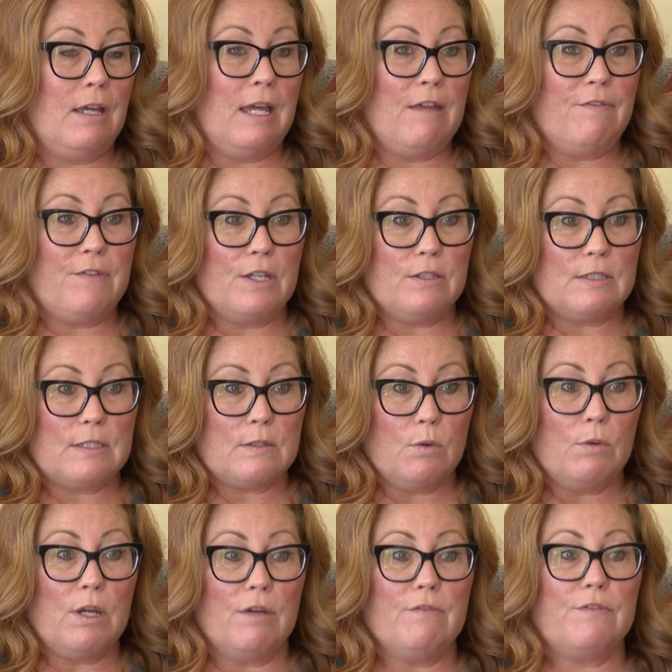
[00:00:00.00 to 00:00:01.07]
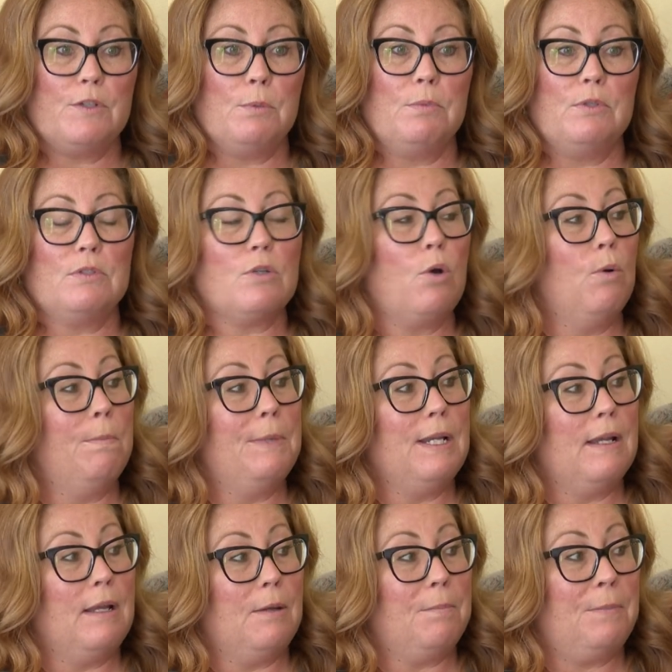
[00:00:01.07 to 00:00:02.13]
I felt so comfortable to open
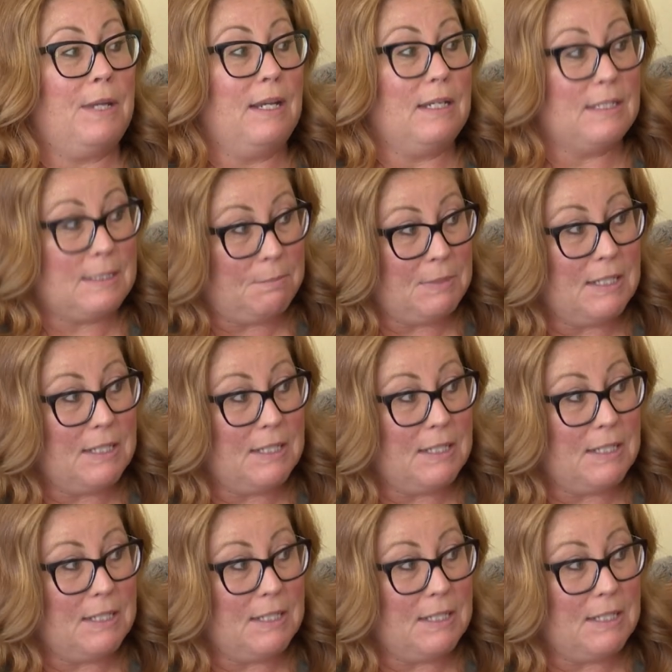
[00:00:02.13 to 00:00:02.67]
up, and it's mm-hmm.